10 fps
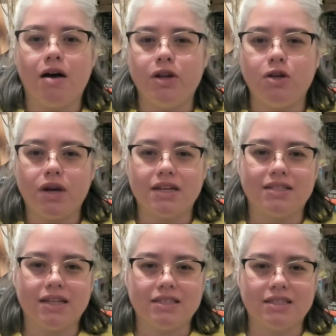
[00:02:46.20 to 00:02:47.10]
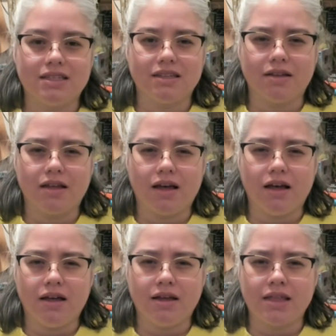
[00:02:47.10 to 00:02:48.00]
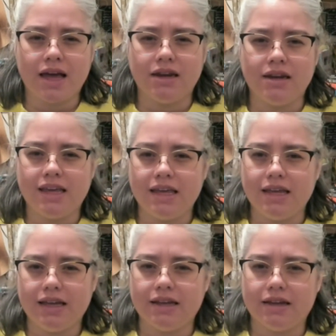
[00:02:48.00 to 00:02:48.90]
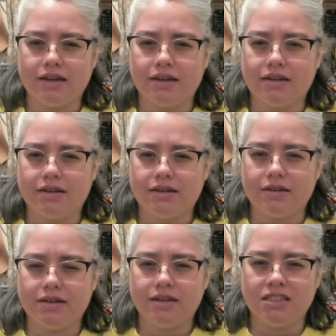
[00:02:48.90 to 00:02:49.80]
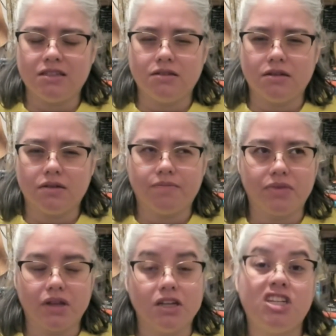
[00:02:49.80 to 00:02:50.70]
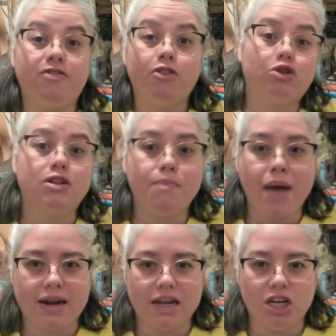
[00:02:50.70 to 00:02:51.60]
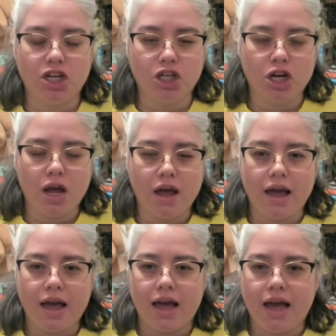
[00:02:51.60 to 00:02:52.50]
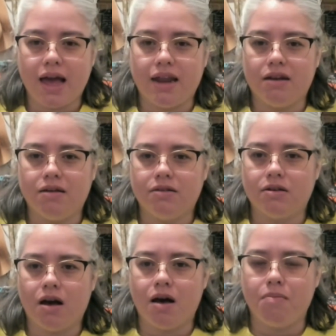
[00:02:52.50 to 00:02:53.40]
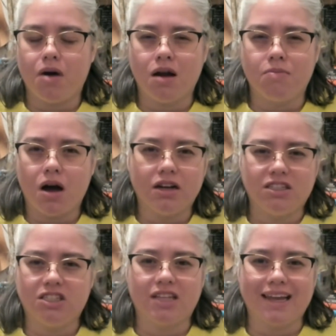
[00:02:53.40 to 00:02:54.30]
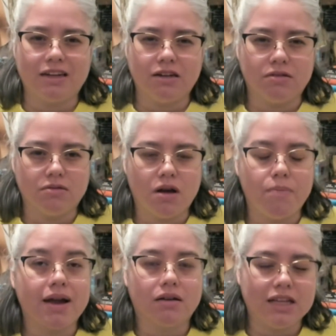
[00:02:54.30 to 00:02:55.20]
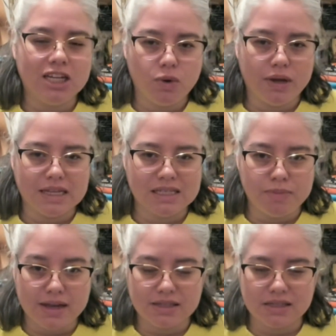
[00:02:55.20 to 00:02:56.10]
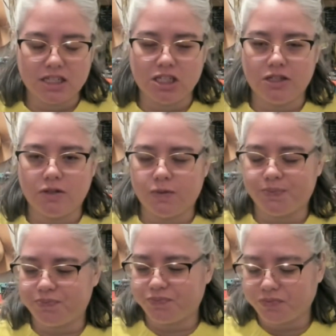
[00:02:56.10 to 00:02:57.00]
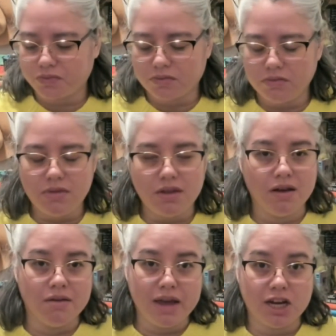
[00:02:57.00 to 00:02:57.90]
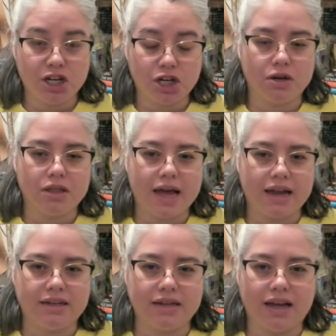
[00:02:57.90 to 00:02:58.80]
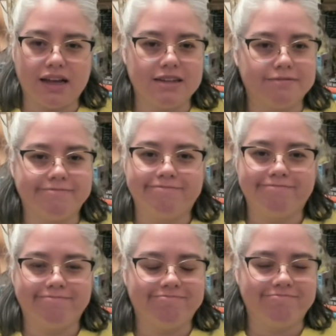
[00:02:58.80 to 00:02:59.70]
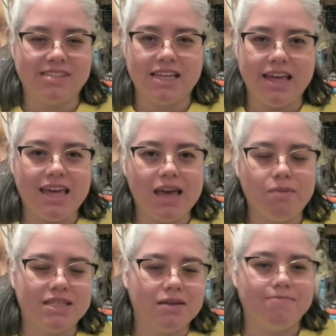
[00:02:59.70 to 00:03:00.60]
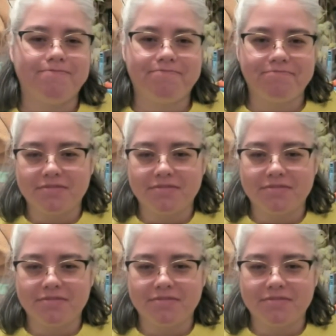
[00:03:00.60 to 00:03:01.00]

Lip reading: We do get a sense that Nikki is difficult to manage, and Armand is just like apparently doing his best to make sure that he keeps them